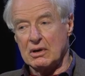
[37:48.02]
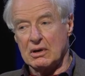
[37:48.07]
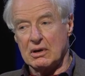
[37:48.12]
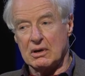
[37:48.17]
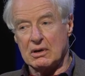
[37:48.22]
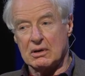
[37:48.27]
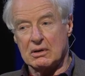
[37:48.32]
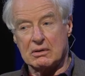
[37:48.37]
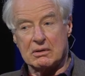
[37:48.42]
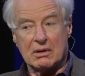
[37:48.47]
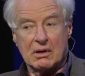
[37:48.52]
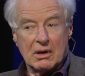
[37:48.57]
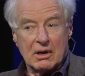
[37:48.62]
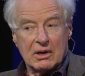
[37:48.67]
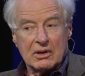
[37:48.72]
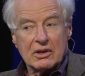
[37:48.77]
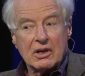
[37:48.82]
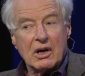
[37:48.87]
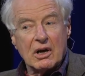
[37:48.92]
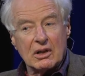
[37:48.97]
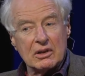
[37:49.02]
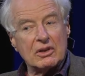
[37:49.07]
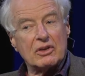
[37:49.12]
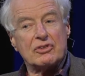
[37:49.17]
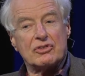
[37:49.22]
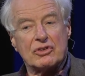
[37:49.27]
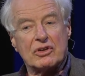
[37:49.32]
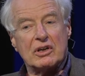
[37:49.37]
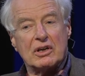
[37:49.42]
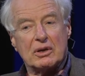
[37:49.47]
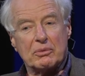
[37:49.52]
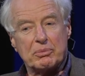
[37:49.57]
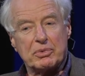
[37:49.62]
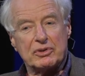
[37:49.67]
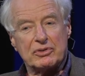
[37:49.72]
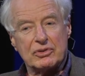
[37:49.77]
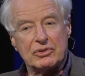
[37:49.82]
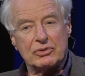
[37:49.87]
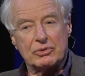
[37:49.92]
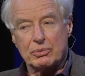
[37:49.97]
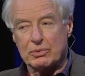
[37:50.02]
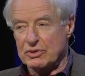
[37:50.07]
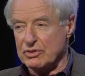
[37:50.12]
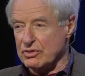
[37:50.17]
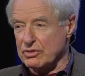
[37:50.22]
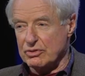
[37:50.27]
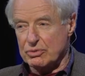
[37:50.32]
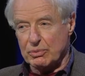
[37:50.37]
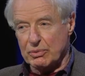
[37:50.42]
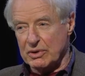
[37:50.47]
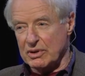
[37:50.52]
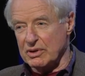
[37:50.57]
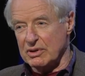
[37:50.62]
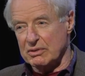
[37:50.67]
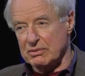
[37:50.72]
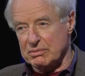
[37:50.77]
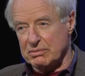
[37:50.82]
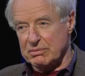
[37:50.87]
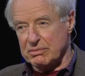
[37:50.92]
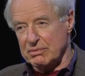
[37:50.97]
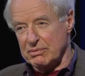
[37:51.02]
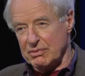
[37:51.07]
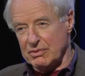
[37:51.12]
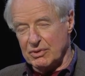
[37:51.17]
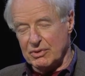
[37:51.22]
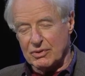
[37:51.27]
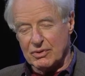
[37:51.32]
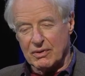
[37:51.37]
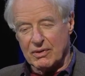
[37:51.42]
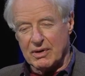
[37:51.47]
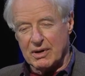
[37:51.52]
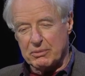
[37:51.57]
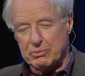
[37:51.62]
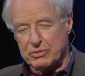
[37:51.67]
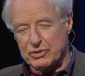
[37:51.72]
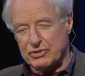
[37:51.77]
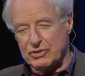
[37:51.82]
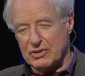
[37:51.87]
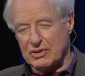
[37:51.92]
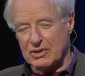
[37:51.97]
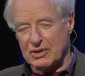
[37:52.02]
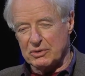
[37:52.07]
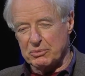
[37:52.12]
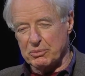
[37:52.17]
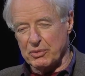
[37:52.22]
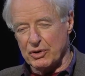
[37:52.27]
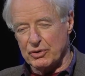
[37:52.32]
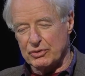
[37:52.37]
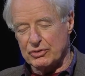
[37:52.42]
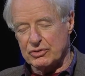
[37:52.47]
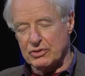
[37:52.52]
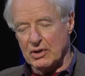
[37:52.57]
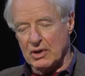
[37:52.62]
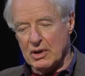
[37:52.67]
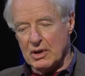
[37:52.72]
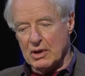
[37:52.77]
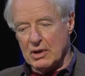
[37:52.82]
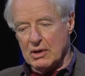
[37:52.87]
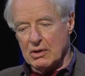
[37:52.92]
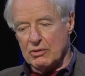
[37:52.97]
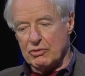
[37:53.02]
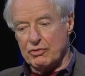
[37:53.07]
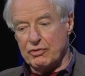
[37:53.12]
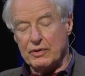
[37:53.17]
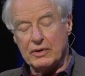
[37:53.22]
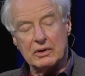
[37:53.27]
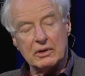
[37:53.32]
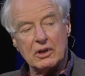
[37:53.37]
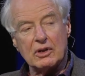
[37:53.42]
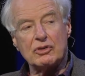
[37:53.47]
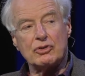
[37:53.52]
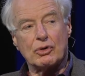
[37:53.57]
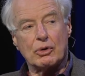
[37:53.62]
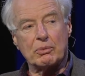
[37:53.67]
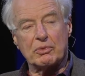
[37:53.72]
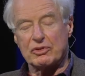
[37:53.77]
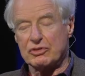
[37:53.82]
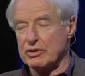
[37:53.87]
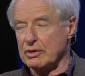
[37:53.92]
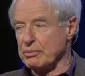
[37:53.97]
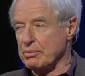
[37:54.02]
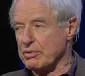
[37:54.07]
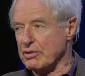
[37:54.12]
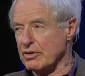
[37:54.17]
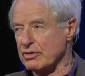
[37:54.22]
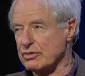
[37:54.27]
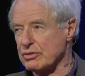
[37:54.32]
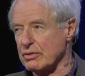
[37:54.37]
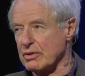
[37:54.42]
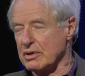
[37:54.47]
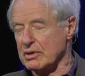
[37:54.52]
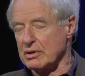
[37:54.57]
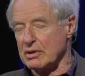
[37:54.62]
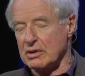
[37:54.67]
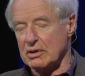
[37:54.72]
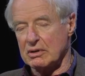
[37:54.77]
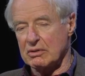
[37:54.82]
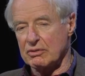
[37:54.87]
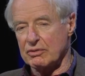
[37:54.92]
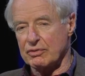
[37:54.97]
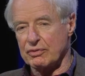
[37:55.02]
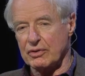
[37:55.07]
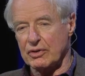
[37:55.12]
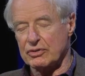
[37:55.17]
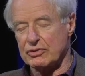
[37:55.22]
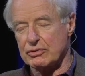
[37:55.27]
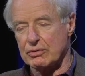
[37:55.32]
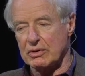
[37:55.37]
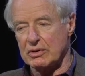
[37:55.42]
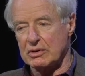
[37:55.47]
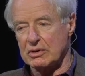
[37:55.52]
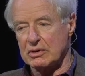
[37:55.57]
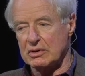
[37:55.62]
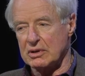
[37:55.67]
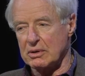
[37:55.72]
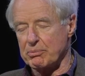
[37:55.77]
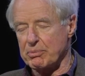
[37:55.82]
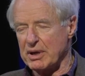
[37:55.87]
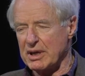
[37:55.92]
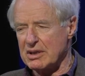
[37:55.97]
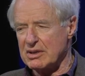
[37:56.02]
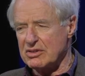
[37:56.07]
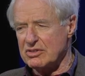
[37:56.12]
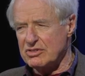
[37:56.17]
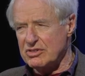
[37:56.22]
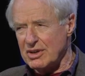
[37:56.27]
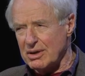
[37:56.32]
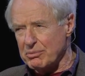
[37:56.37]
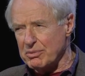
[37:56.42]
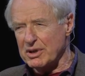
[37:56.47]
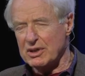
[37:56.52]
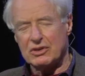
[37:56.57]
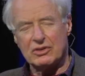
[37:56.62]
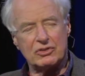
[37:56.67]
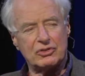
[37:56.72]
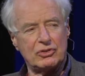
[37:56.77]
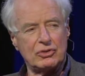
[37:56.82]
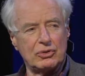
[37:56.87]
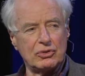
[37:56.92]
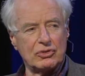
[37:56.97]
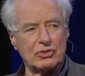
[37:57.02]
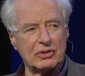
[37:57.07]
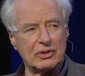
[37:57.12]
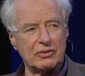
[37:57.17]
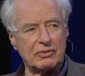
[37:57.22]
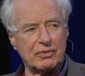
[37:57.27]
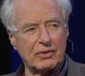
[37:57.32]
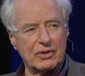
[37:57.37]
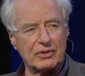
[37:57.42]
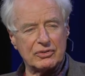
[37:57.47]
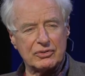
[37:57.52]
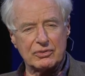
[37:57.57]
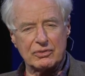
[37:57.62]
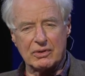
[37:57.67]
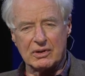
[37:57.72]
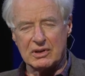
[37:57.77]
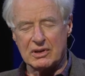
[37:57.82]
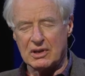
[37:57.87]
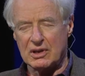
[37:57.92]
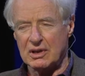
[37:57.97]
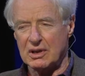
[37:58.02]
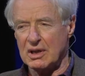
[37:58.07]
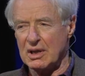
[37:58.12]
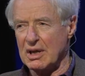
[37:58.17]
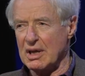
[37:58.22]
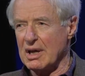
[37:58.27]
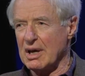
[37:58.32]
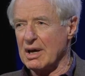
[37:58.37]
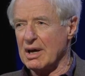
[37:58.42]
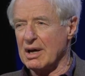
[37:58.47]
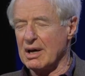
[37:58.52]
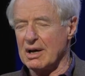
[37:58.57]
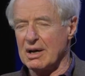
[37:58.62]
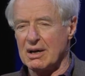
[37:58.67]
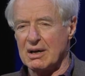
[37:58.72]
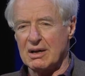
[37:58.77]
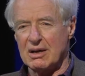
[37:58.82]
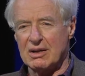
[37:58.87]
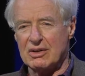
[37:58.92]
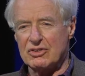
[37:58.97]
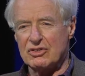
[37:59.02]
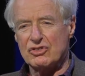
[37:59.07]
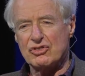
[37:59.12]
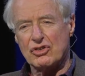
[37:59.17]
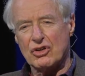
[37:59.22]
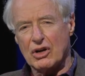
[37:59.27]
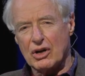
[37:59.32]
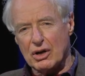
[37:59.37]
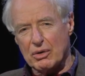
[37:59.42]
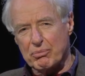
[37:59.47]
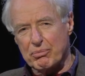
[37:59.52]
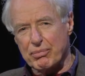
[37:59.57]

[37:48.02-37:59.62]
on college campuses, which is where, you know, I'm seeing it most, feel enormously frustrated. The pandemic is hugely frustrating. Job